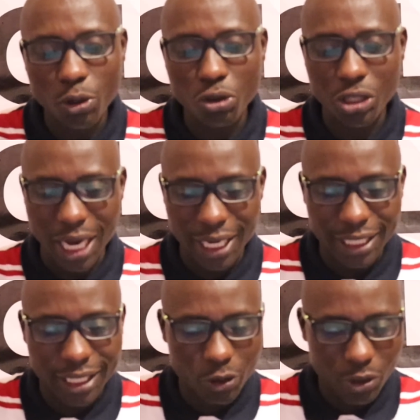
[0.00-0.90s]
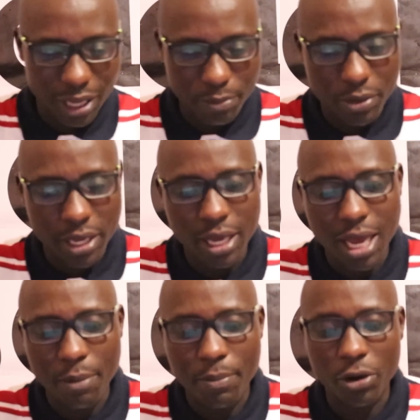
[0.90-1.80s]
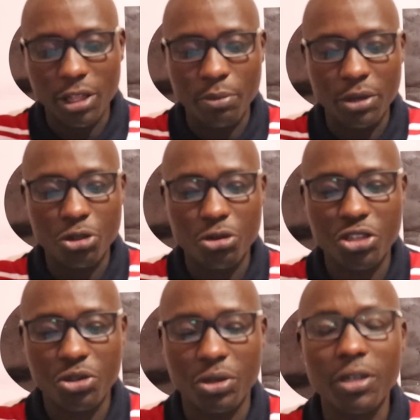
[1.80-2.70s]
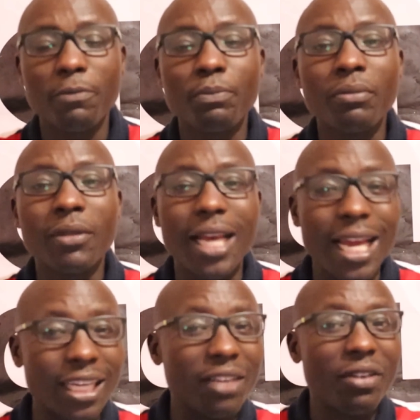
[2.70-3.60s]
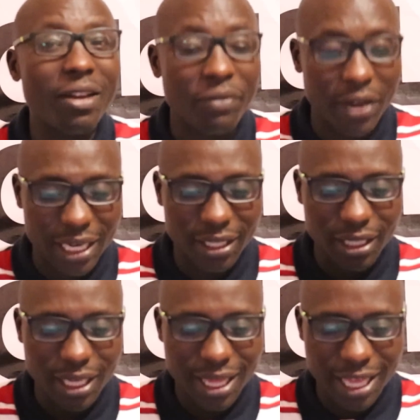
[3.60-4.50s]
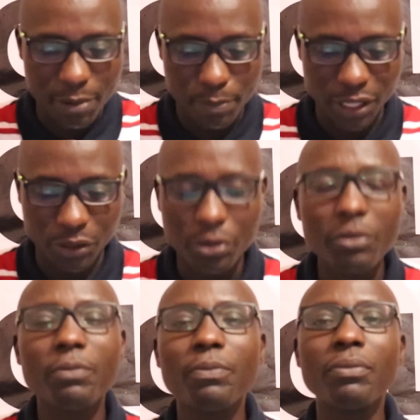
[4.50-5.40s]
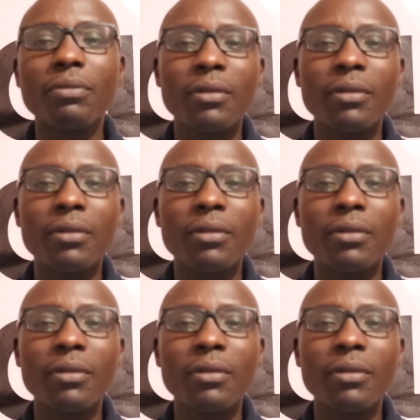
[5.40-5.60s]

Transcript: wrote a letter to KPA about the arbitration and even availed their person.